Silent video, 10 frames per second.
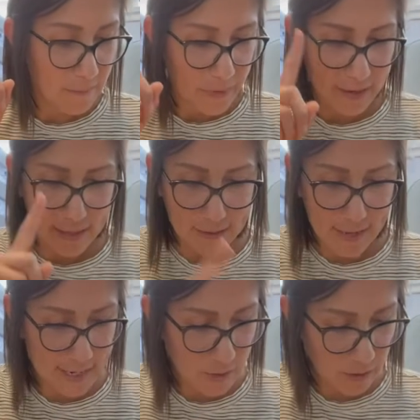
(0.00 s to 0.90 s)
And then the
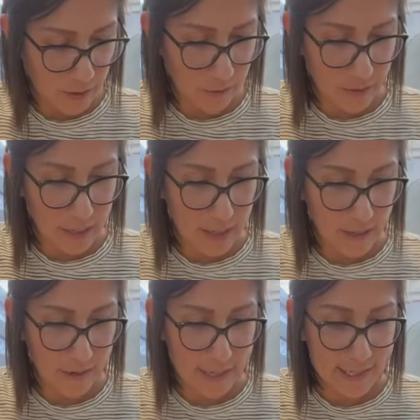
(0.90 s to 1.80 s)
last one over
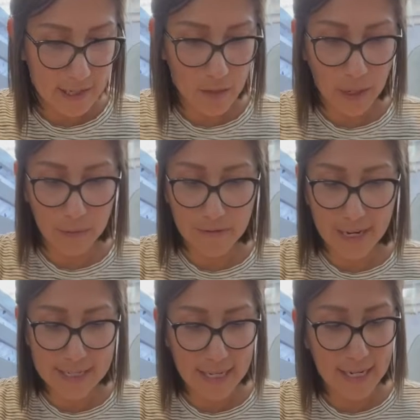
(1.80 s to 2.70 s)
here is all about
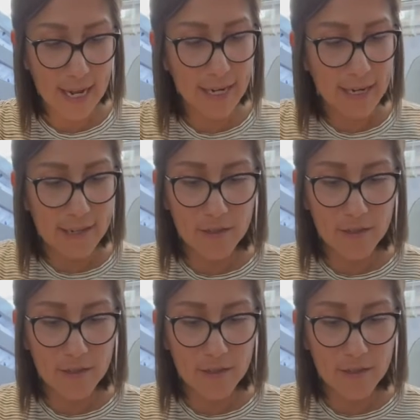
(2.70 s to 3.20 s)
revising and editing.